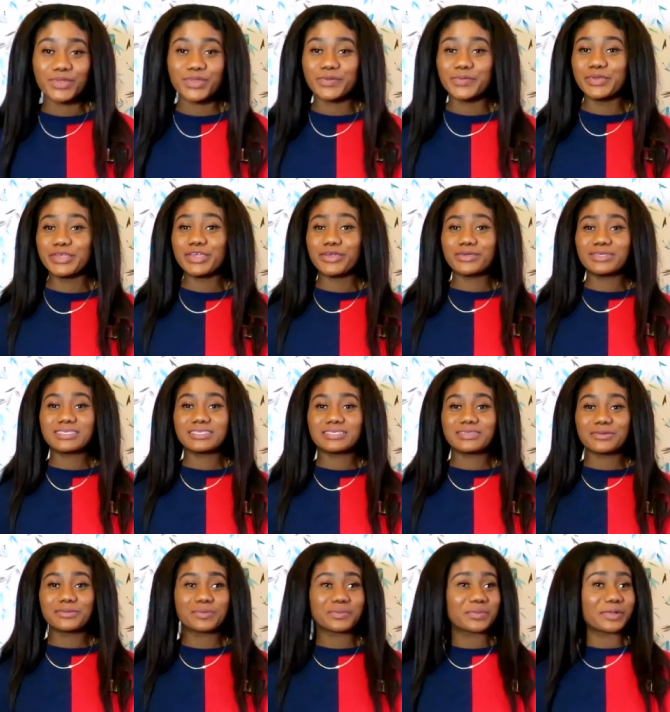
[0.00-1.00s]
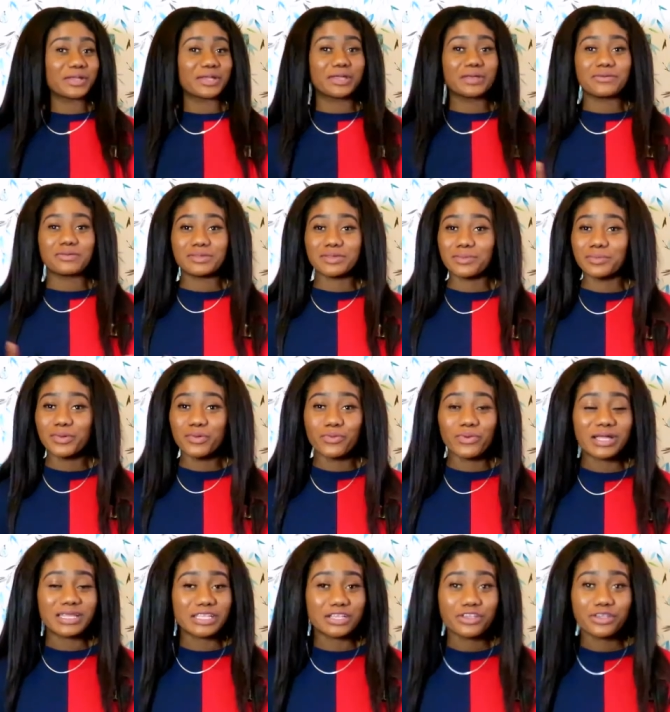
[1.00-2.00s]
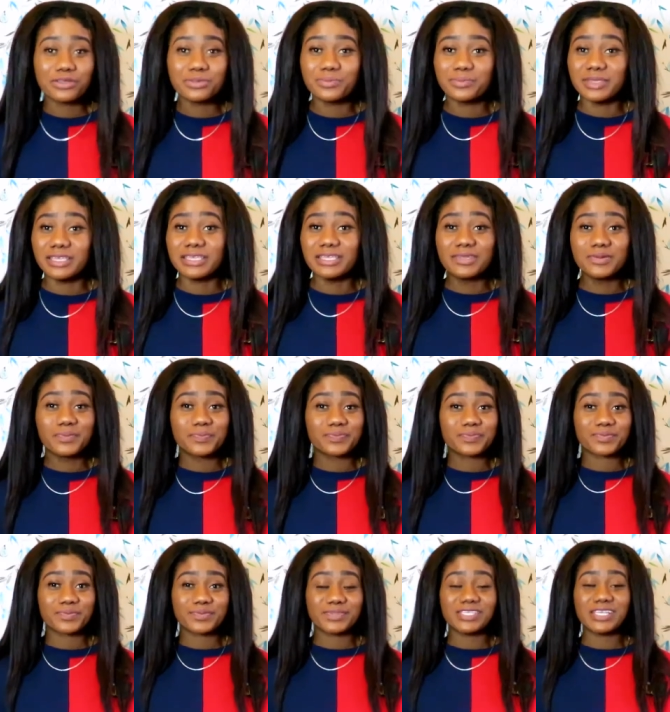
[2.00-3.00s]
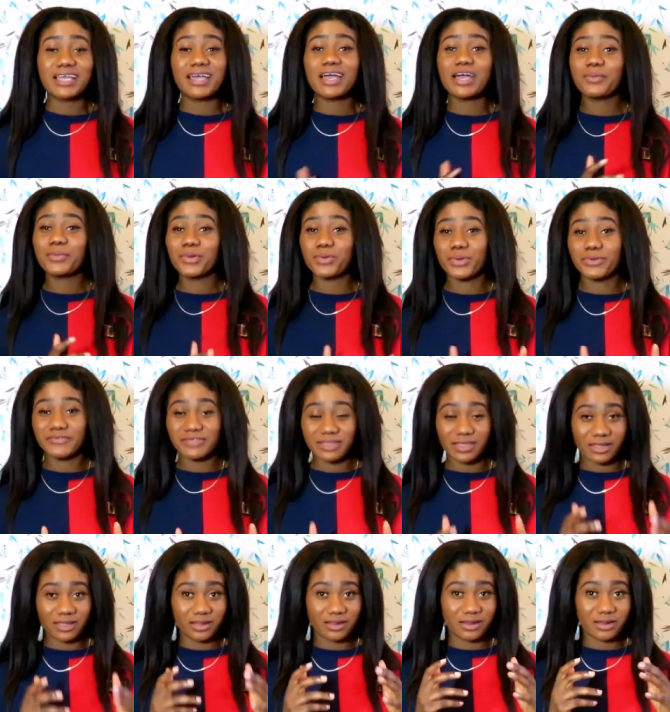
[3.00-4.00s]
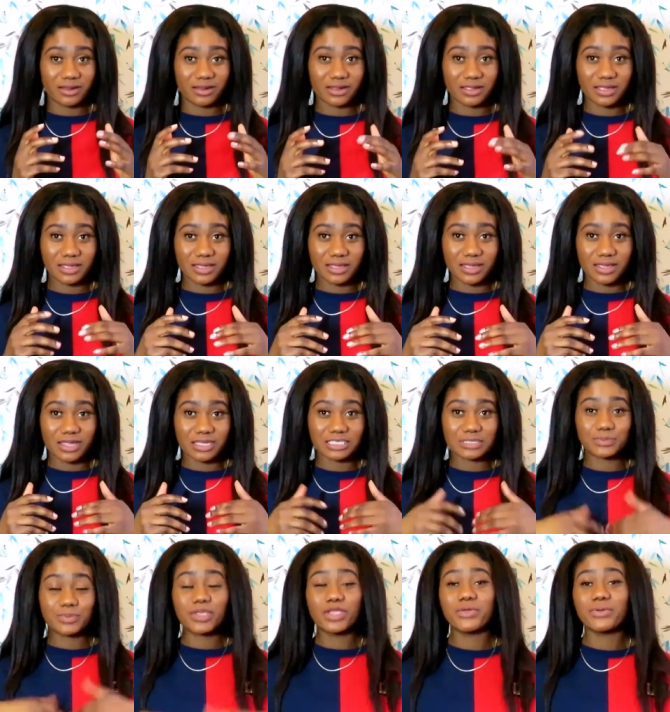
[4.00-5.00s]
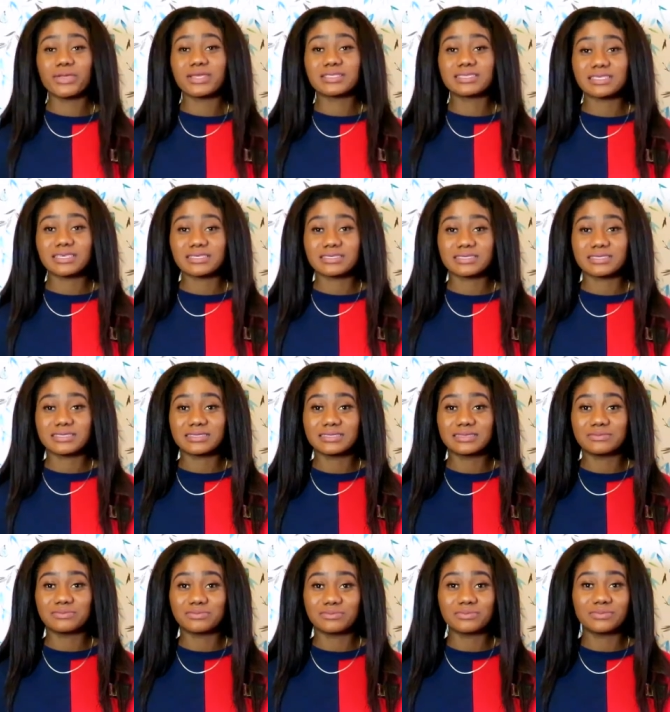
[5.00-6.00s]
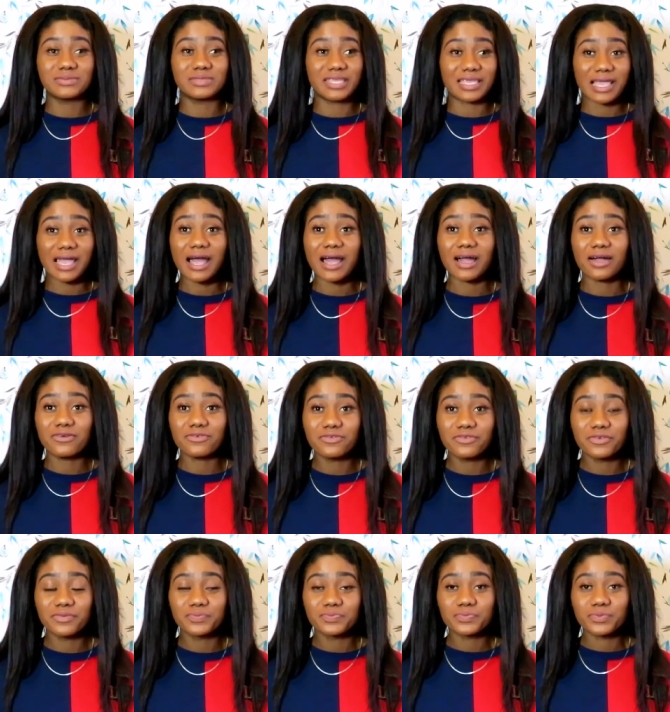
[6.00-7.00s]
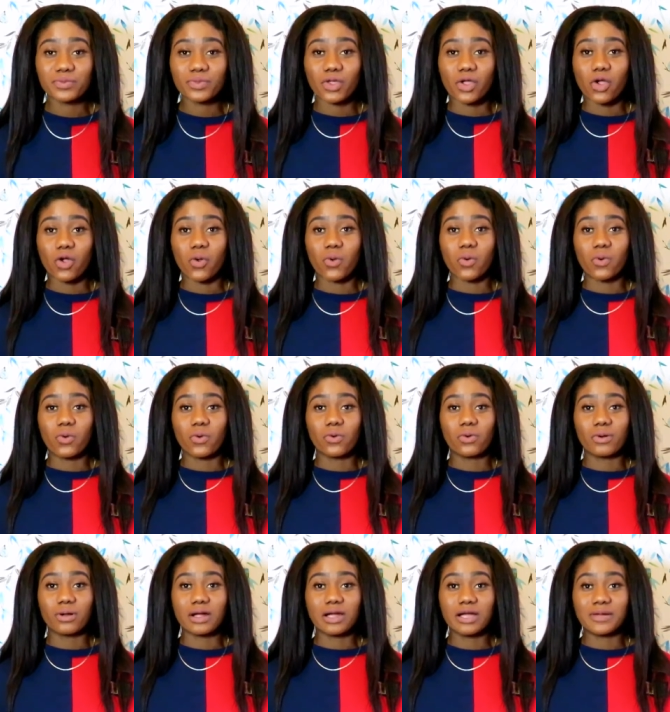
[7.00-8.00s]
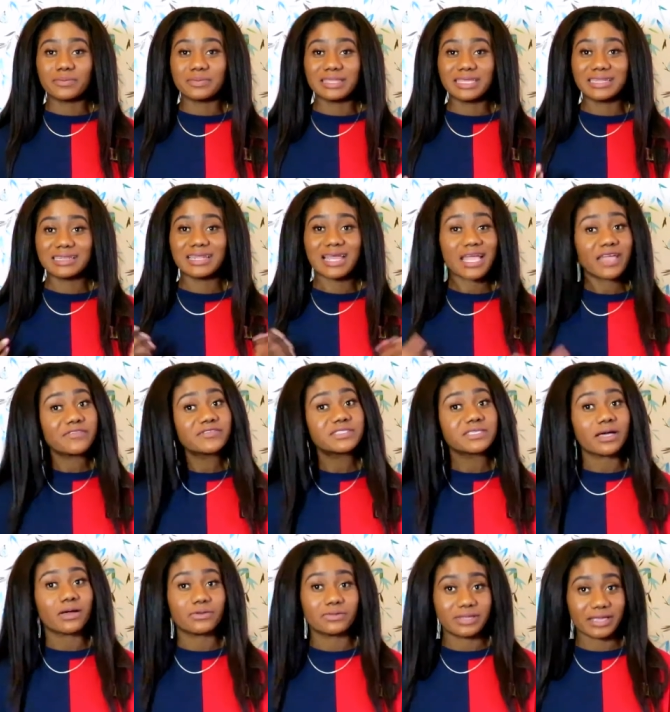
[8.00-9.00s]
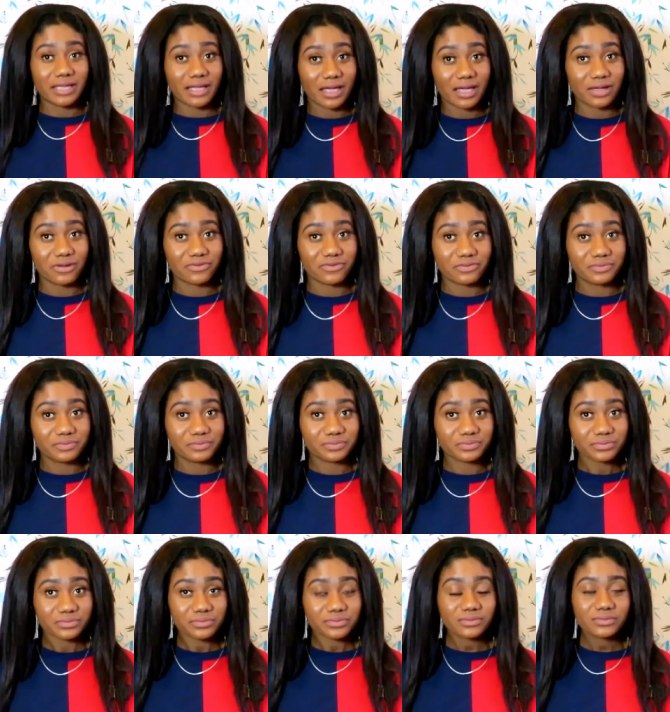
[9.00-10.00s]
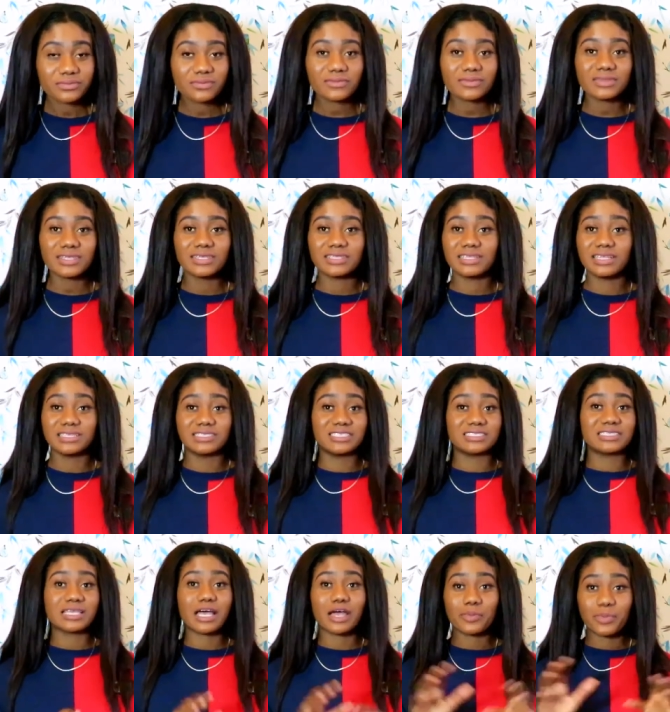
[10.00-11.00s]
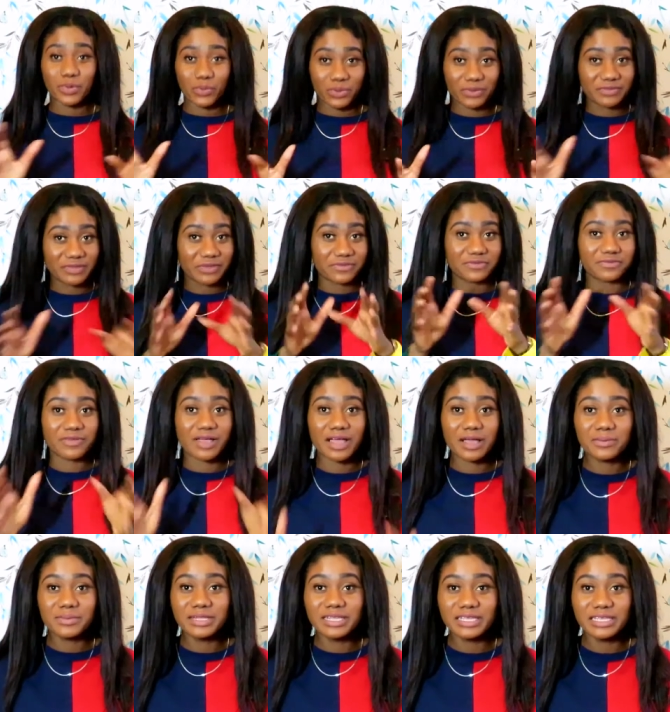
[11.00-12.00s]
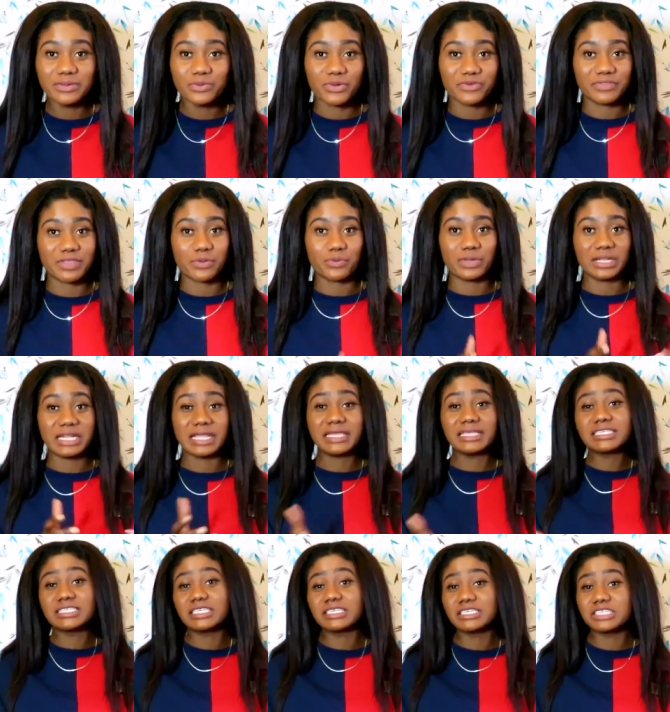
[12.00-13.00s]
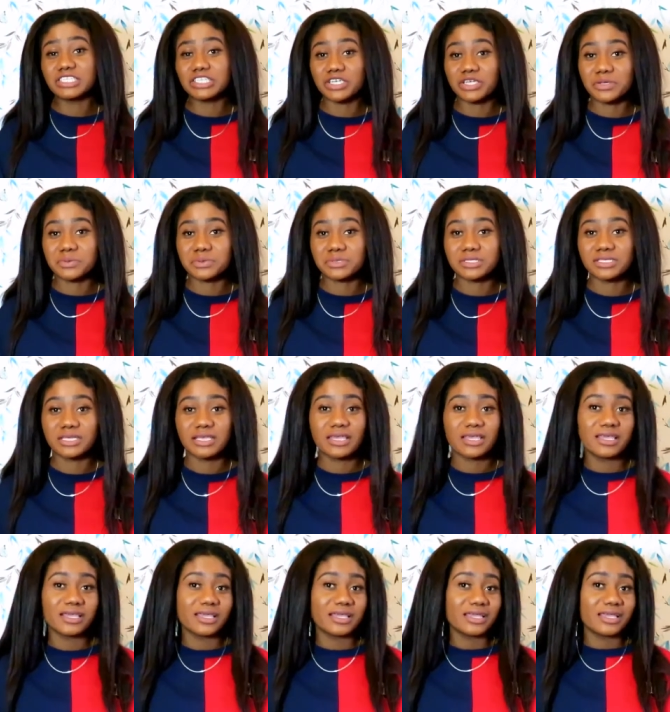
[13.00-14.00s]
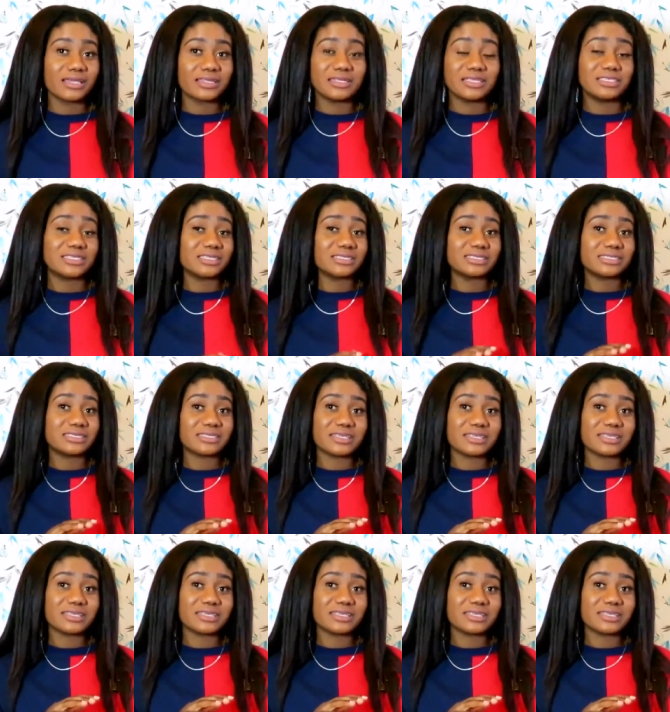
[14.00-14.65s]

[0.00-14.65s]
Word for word: because number one, it could be they're happy with their experiences they have or um, the lifestyle they have. They're just happy with their family, with their relationships. They're just